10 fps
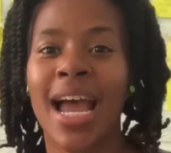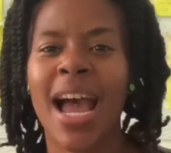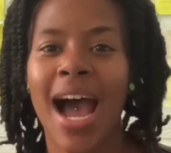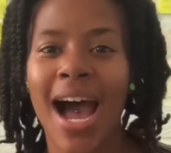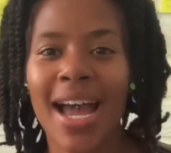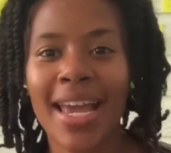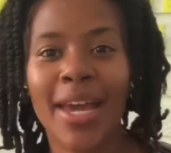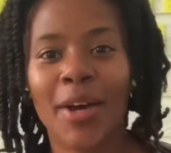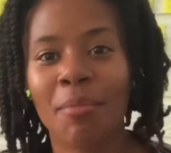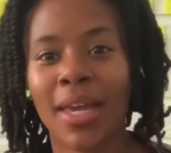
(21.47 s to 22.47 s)
I
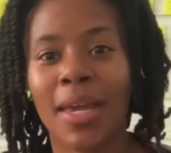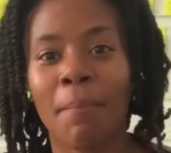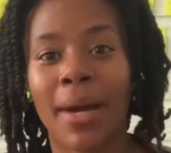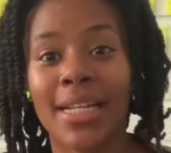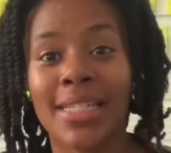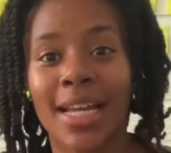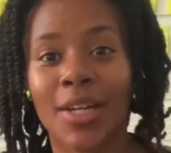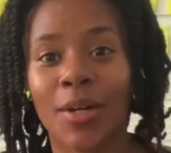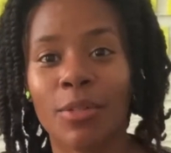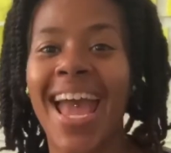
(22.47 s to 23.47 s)
am a mindset
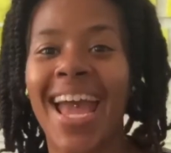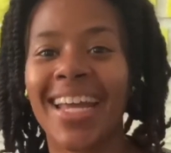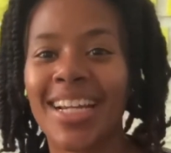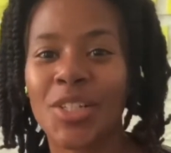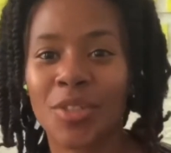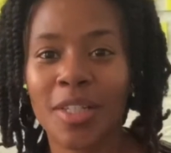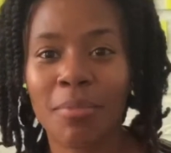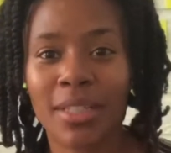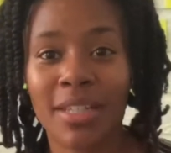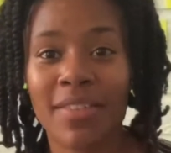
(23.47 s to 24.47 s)
coach. And I truly
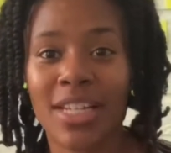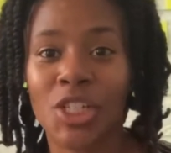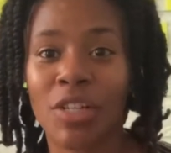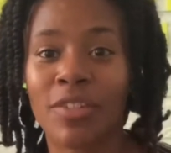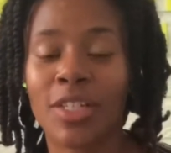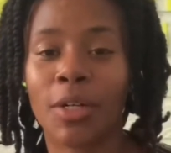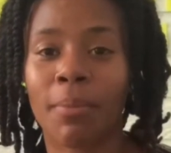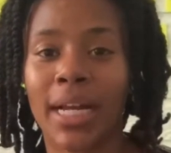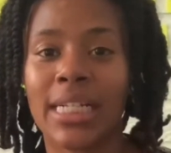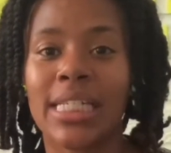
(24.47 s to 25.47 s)
believe that shifting your
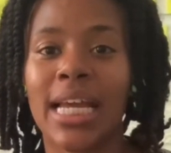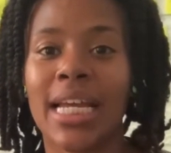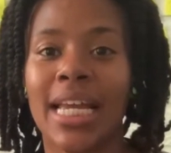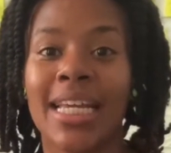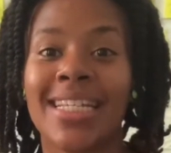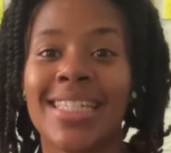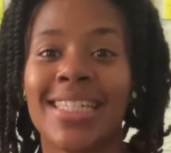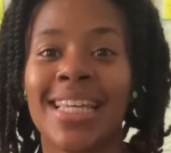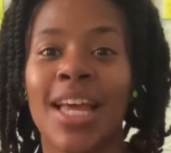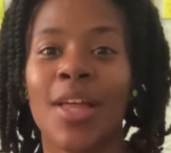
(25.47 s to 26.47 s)
mindset is
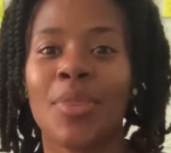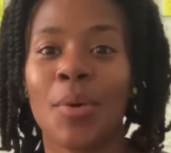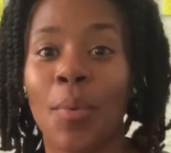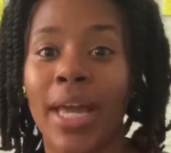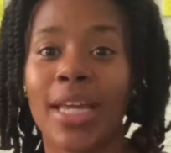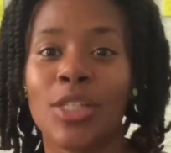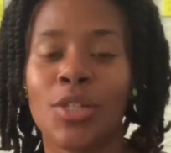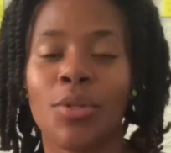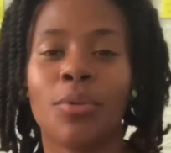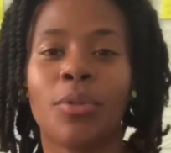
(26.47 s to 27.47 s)
the way
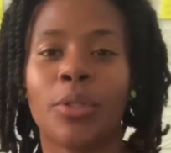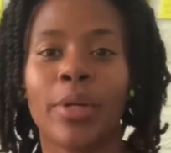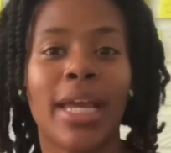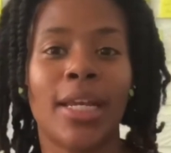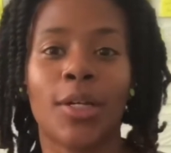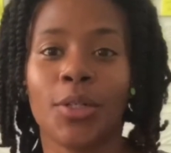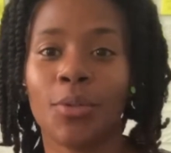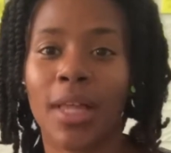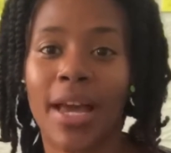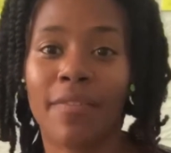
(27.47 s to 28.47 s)
to creating a new
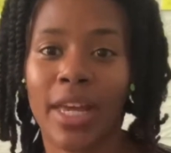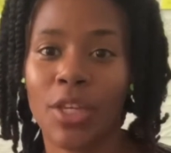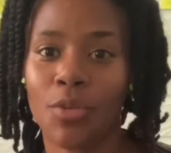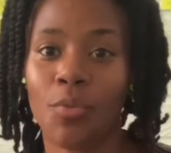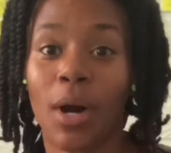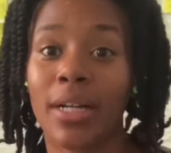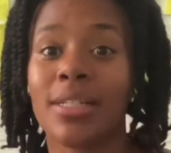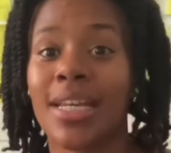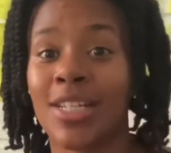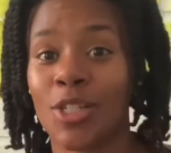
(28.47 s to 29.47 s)
life that you want
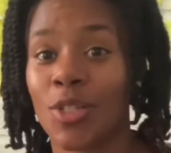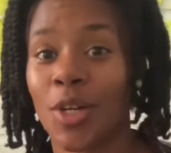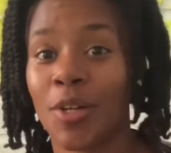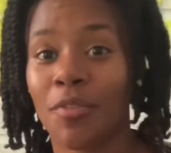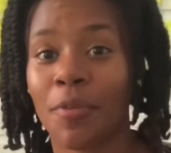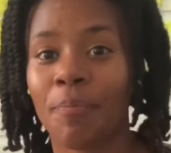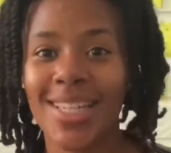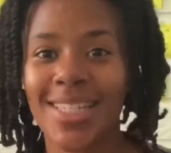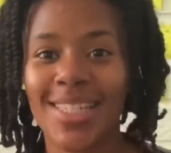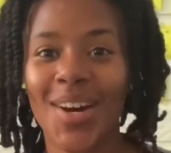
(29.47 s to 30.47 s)
and deserve.
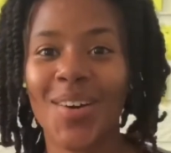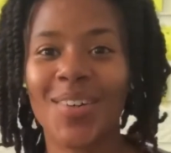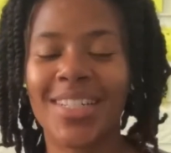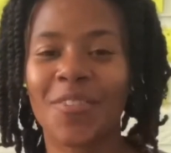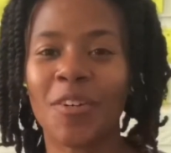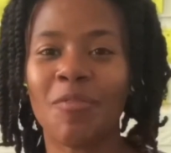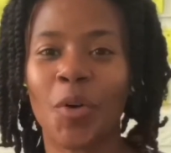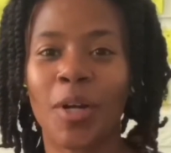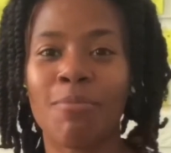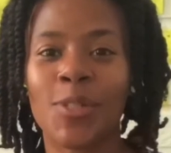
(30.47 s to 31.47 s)
So different
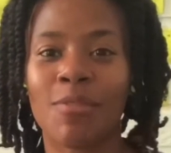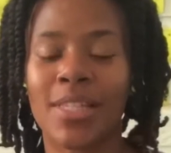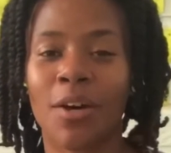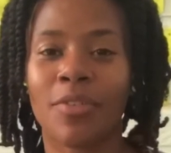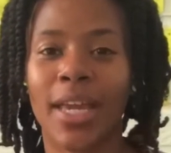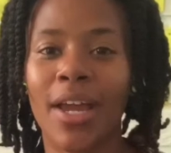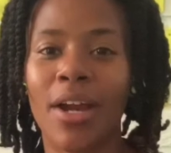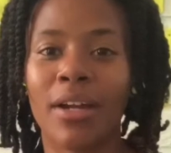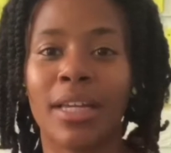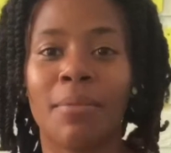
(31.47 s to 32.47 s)
forms of
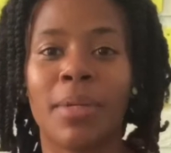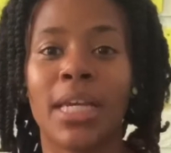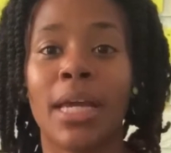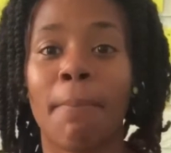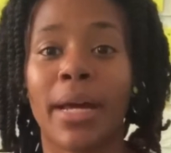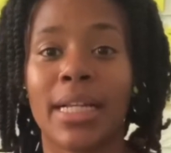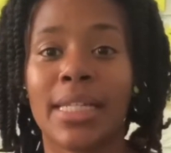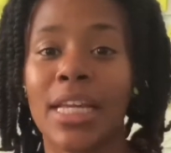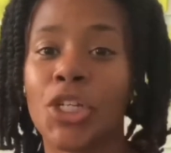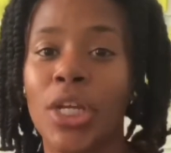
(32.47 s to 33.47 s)
self-care can be
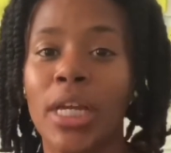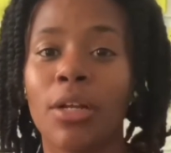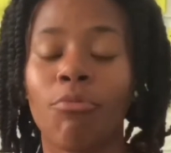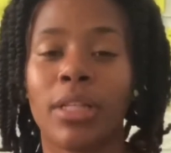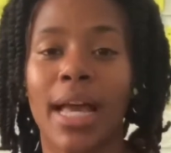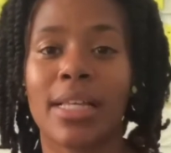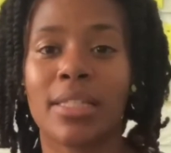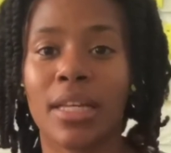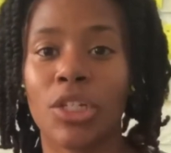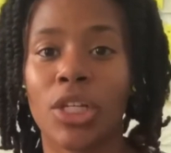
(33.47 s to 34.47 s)
meditation,
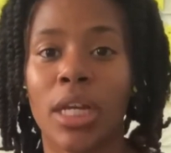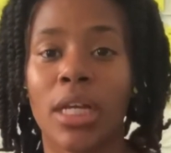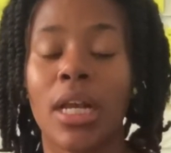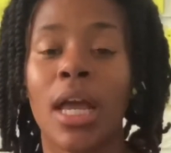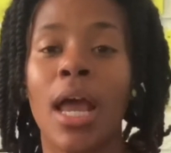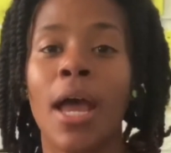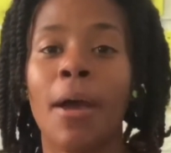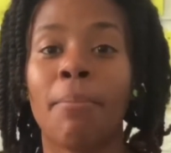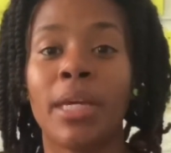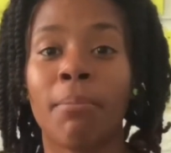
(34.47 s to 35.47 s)
relaxation,
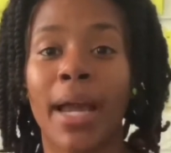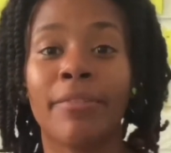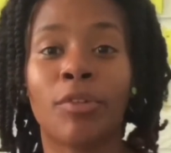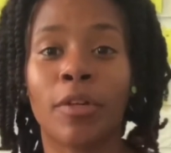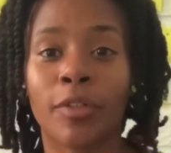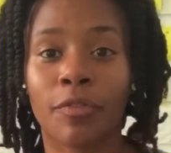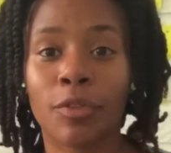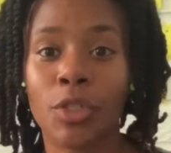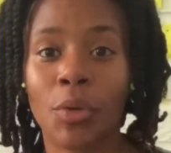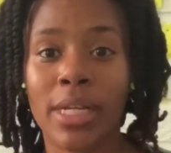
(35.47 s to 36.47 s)
being mindful of your
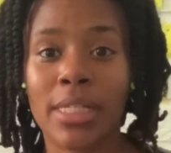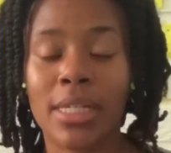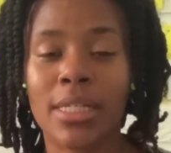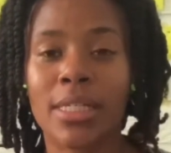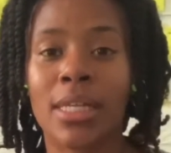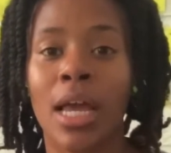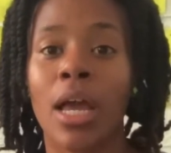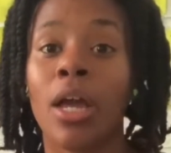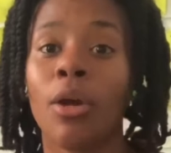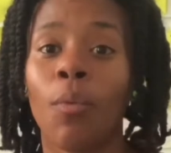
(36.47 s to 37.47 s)
food choices,
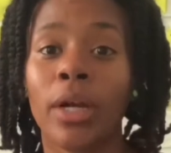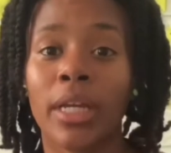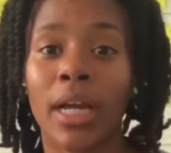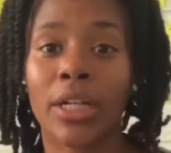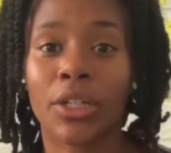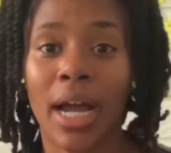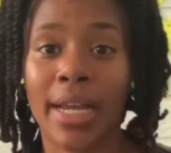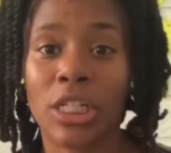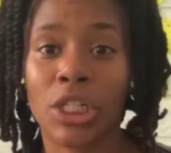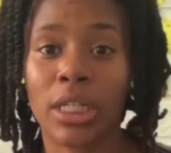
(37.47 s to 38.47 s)
working on your
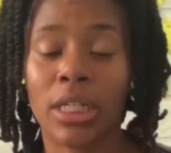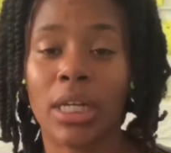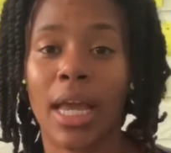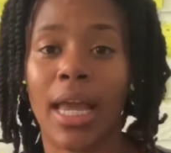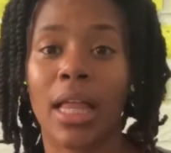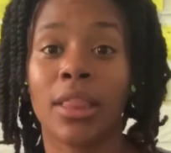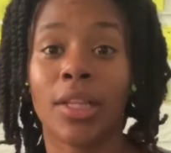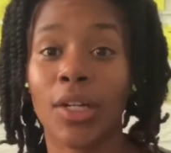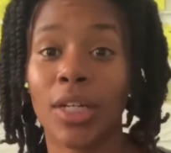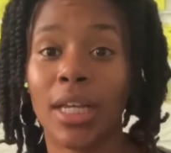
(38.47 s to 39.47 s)
hygiene,
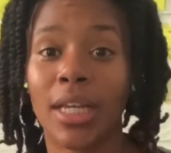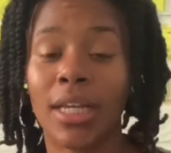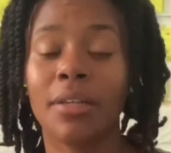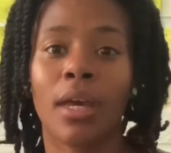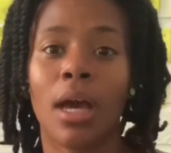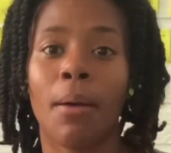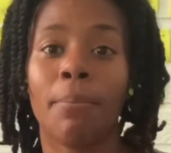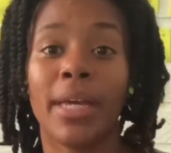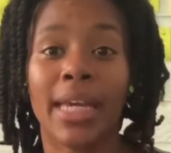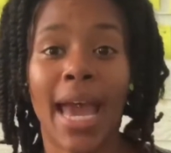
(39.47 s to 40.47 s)
learning,
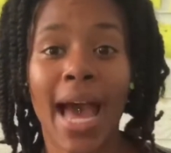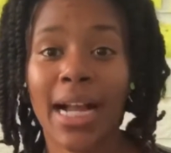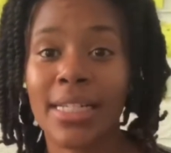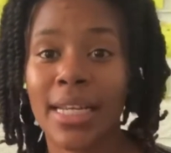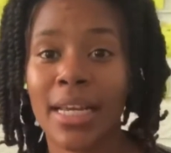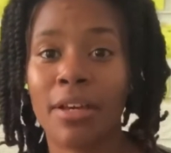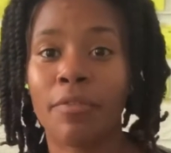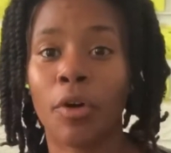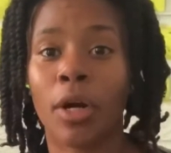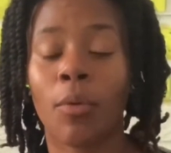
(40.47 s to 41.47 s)
being active
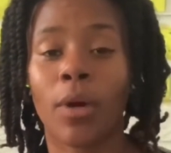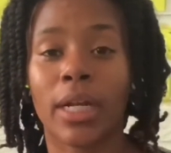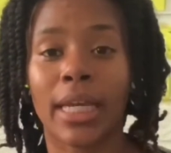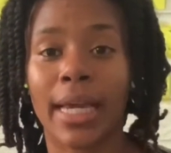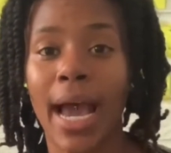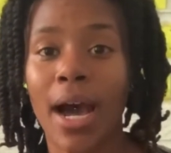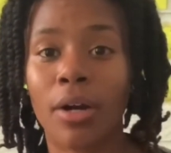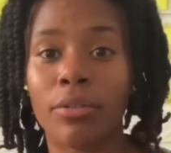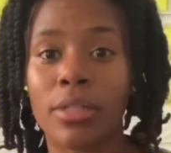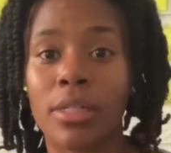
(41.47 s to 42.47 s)
or working
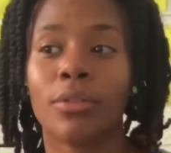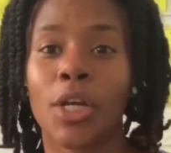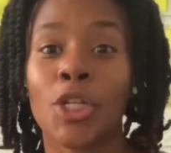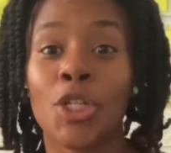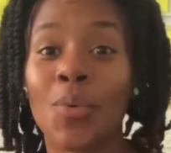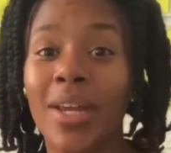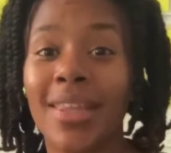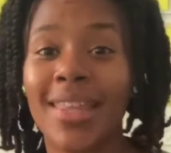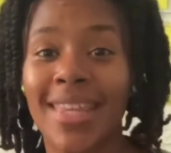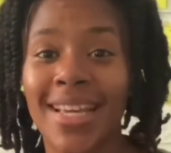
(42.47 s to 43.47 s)
out, doing
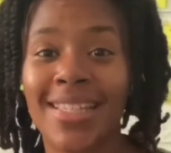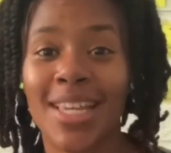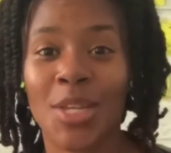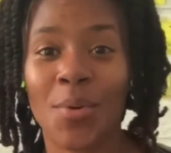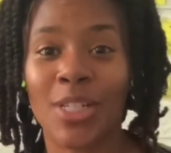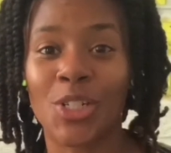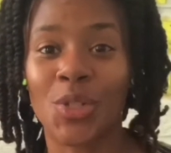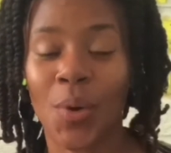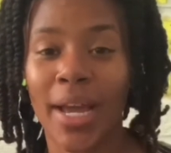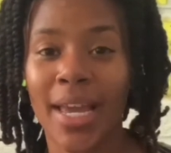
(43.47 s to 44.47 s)
the things that you
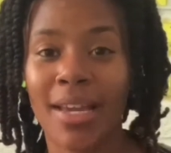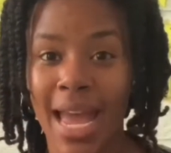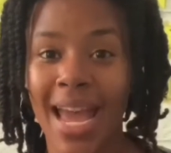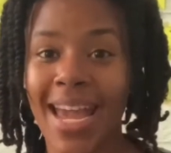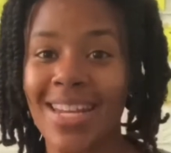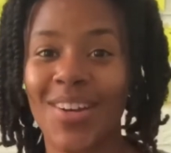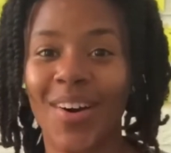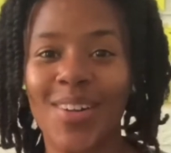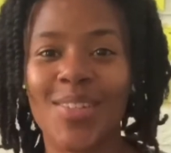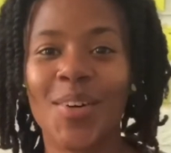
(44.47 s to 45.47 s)
enjoy, and
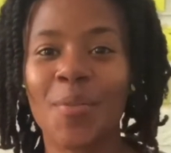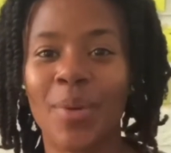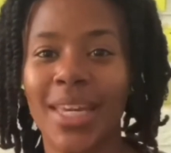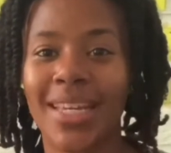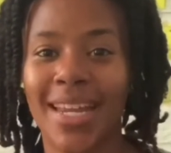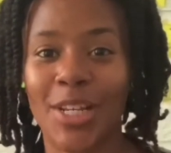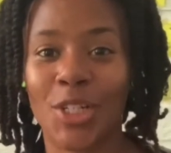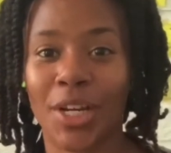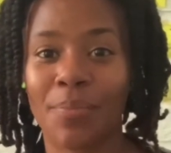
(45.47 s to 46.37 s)
also being in nature.